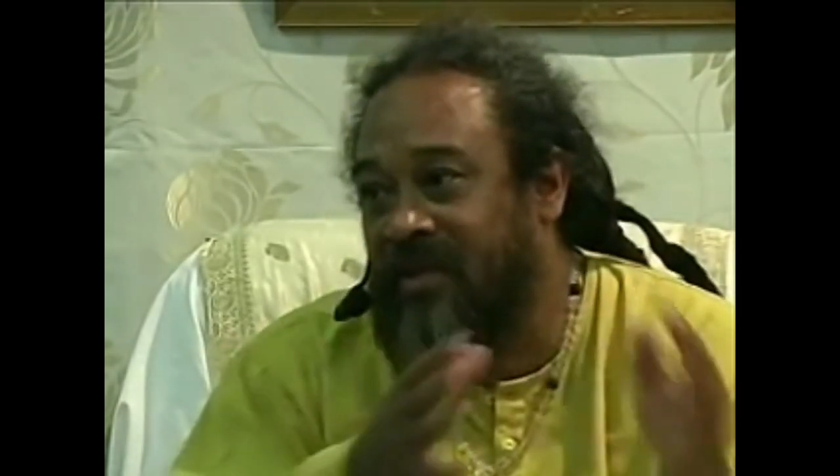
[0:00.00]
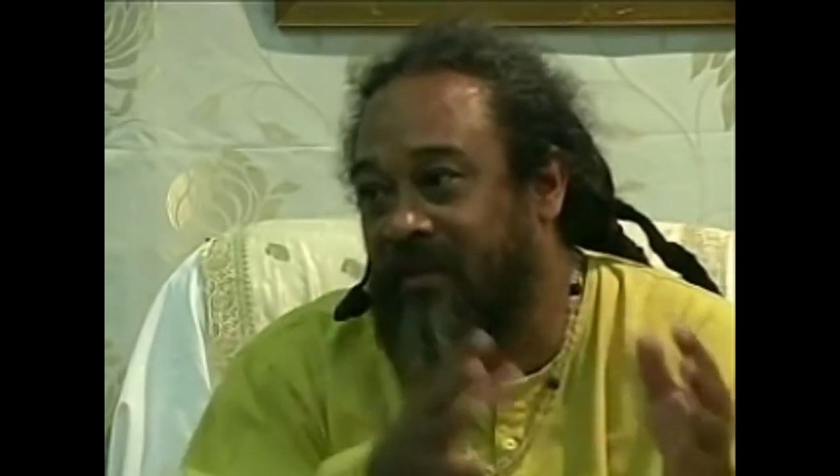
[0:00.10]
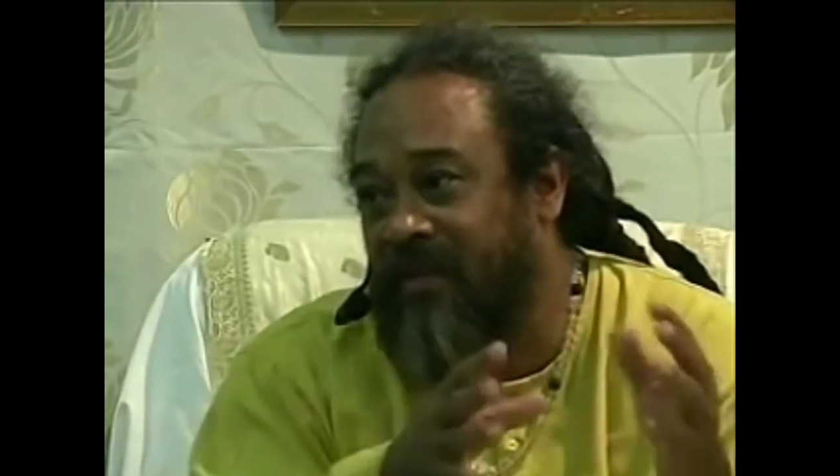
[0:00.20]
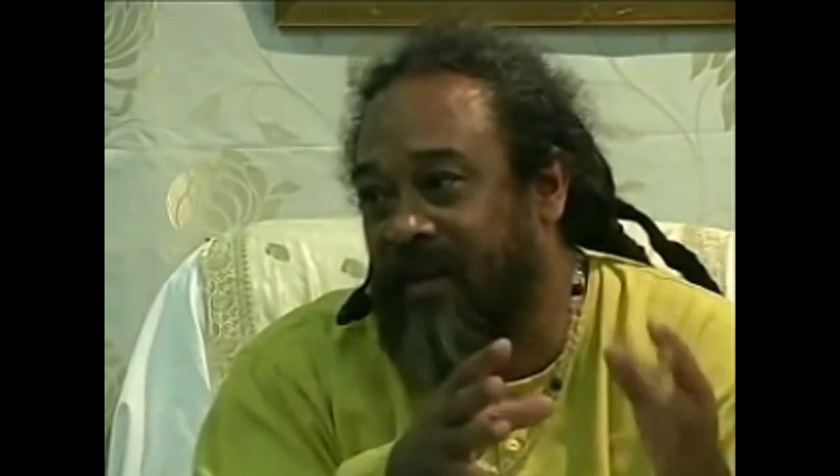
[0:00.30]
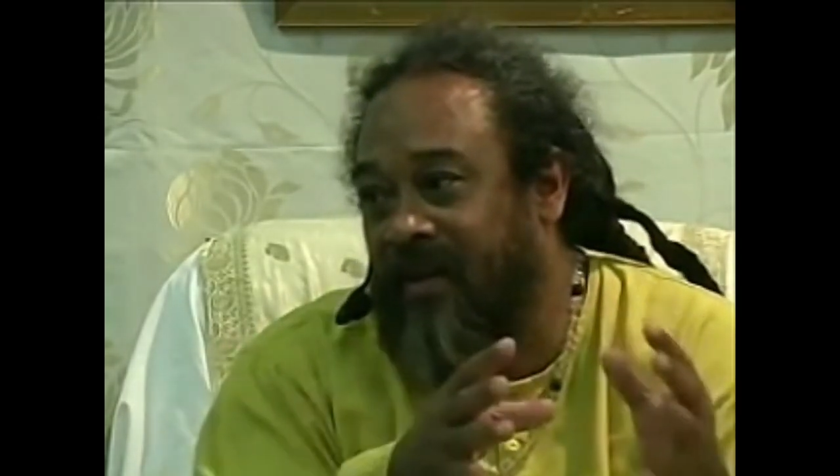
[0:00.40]

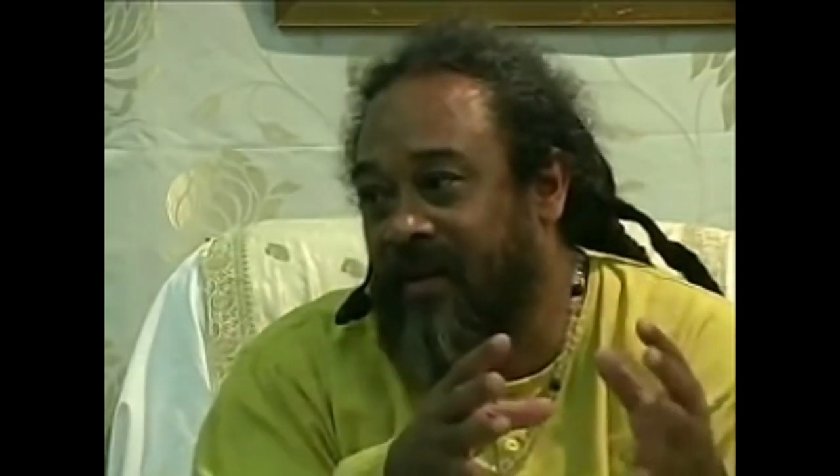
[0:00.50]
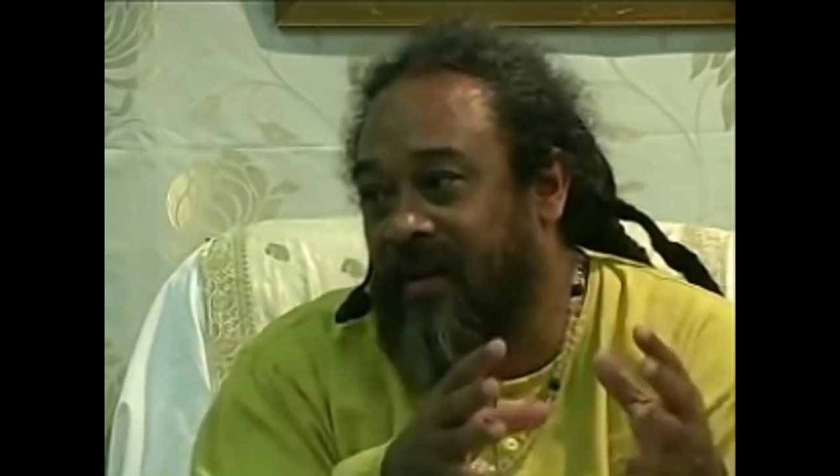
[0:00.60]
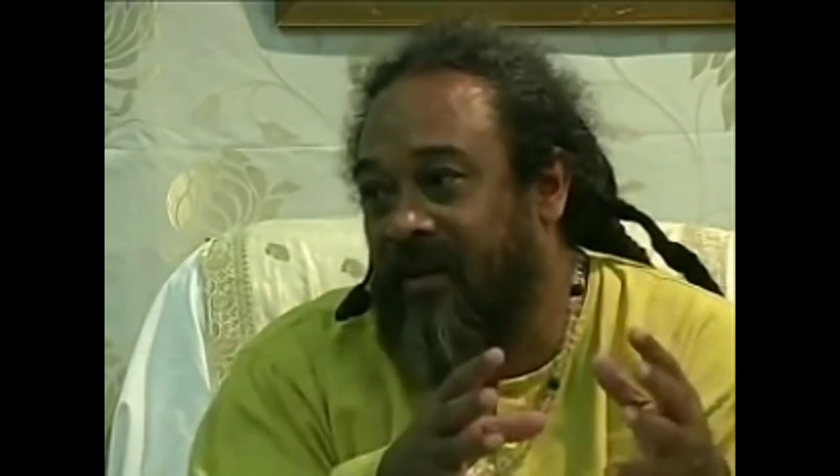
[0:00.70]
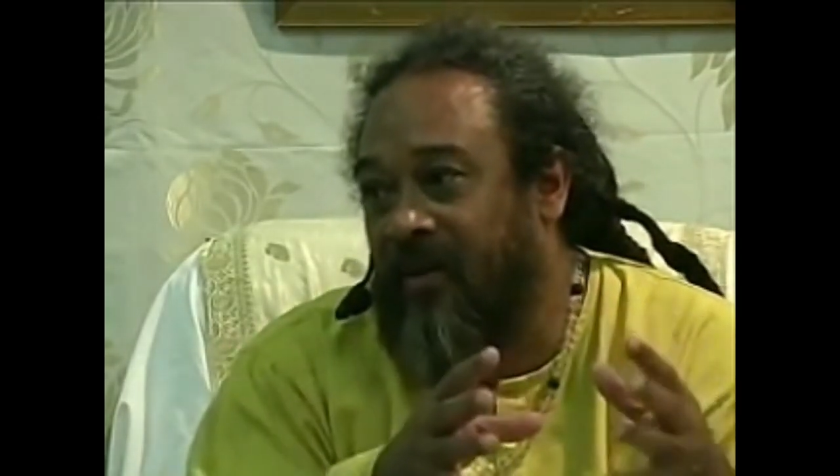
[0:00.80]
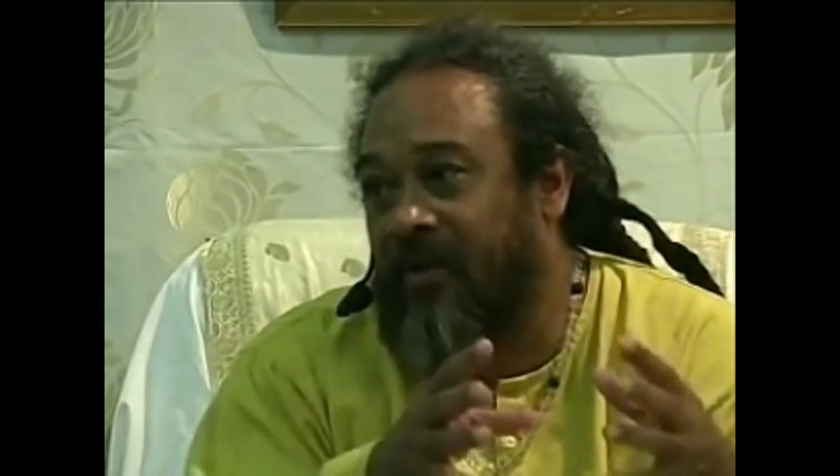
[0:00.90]
something
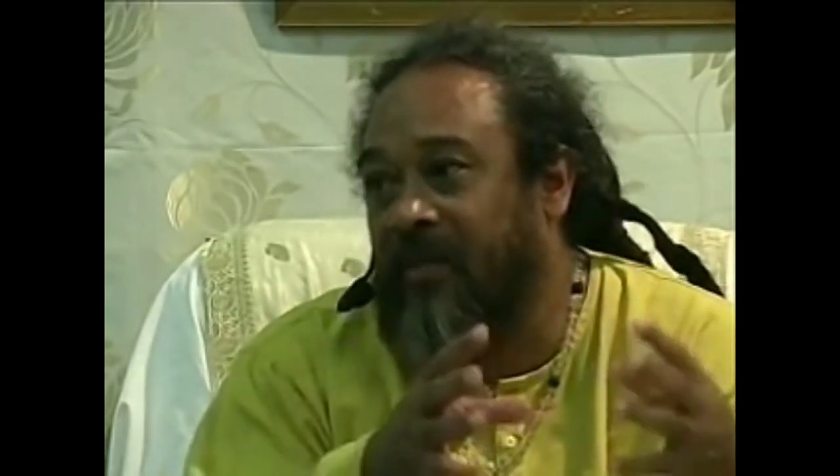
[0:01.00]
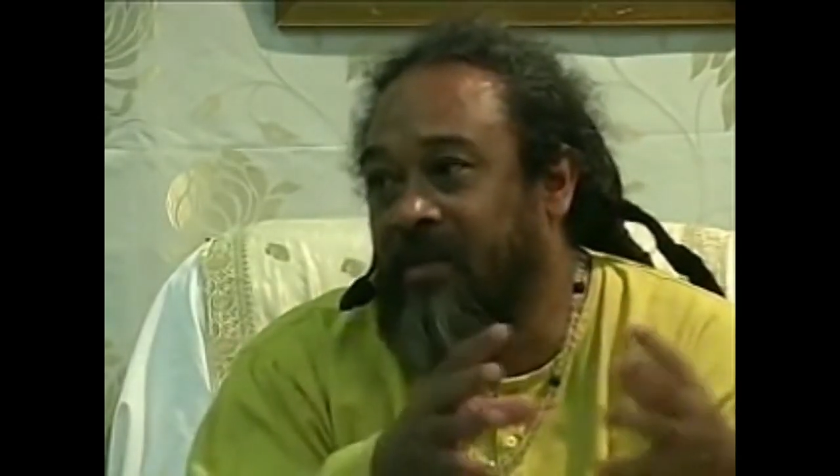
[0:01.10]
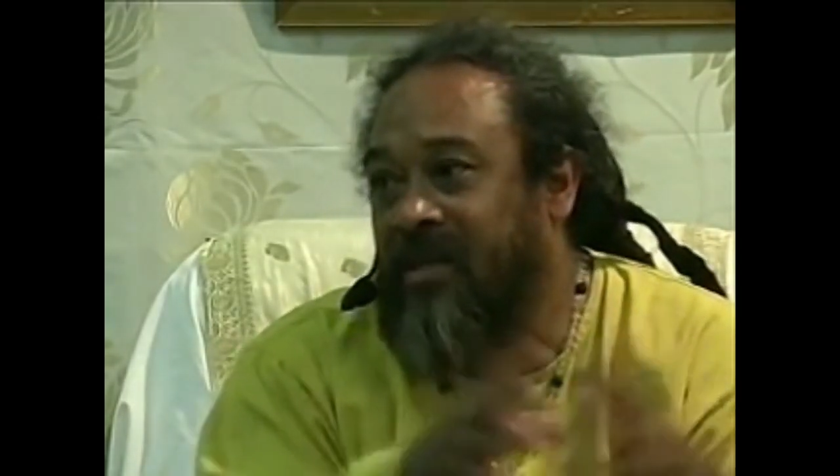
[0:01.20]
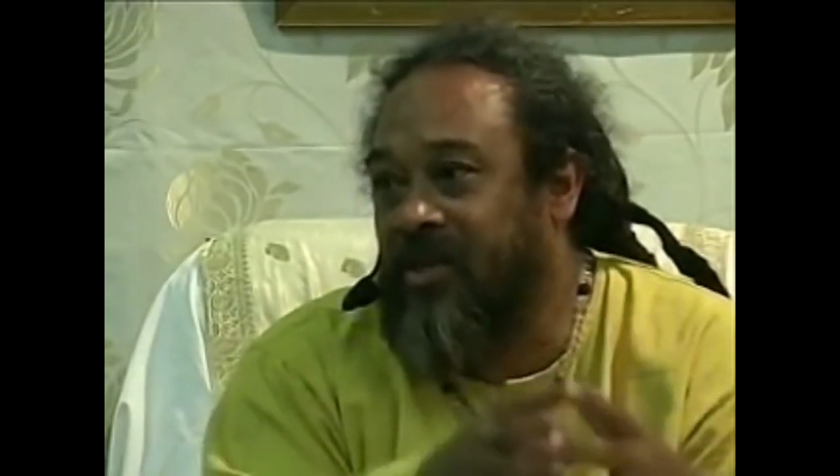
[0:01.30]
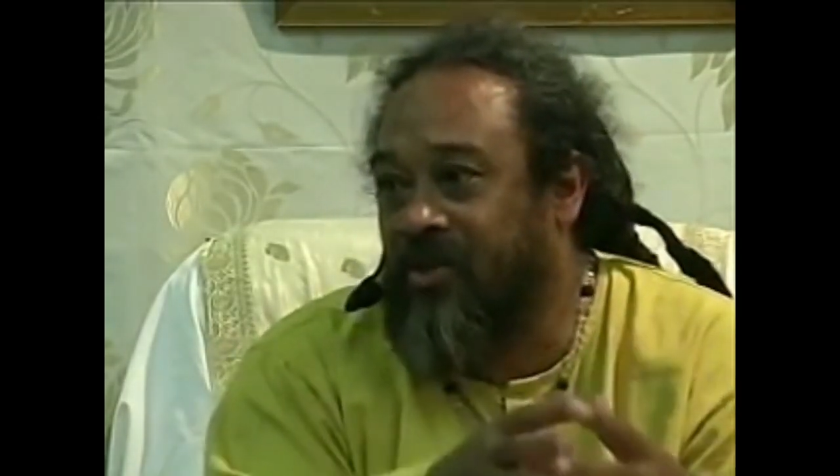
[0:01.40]
of a
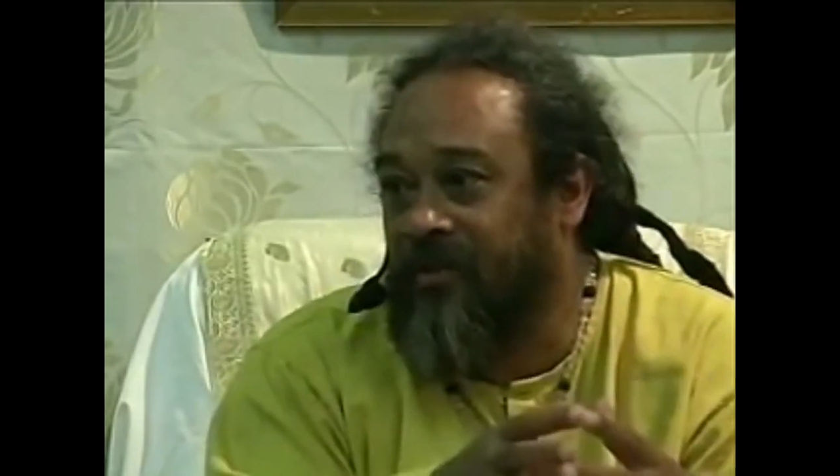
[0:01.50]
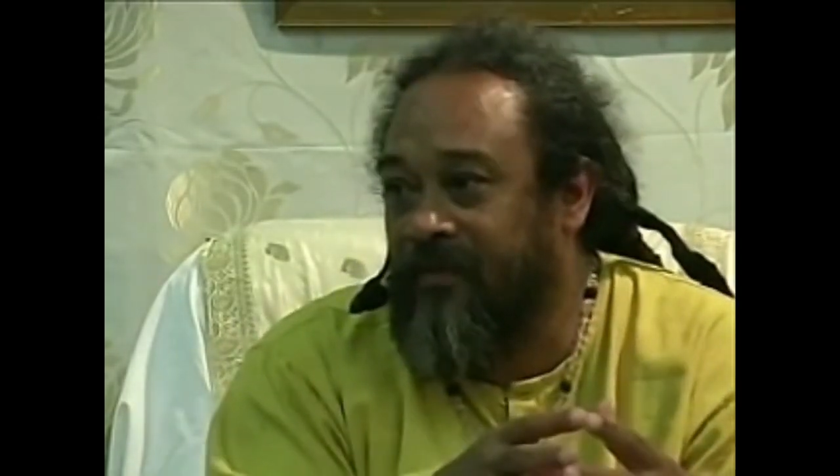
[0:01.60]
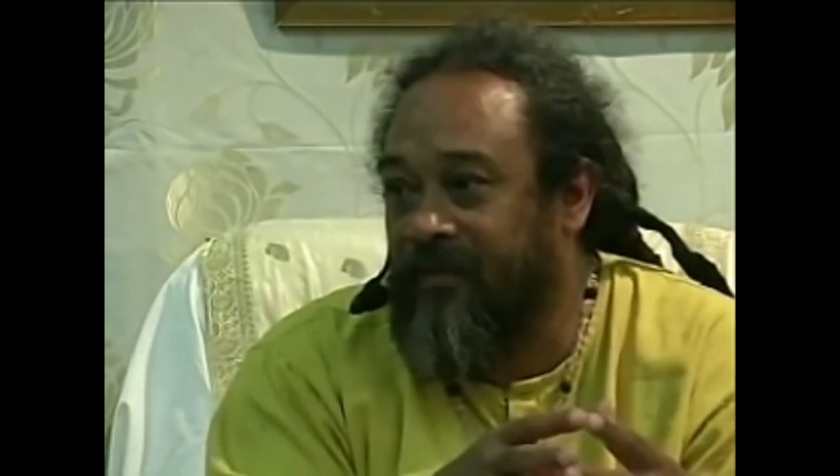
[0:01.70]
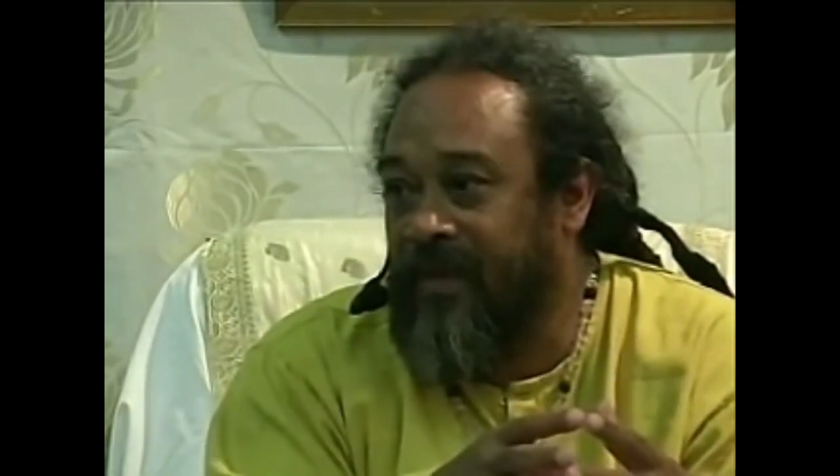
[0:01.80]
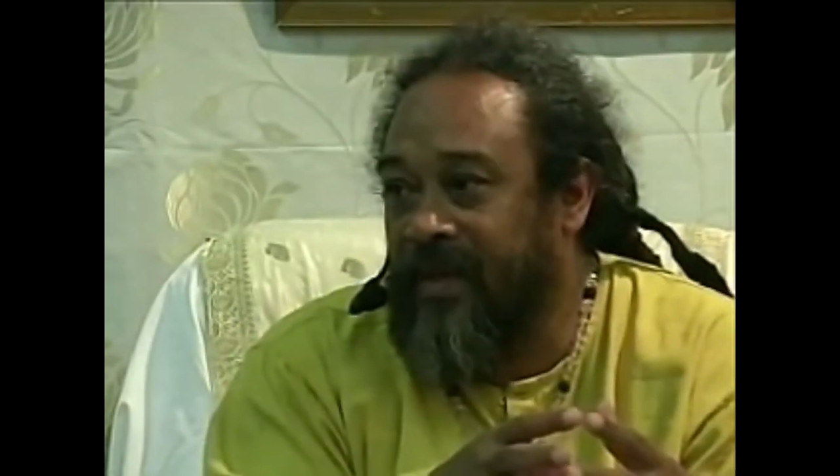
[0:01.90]
limitation.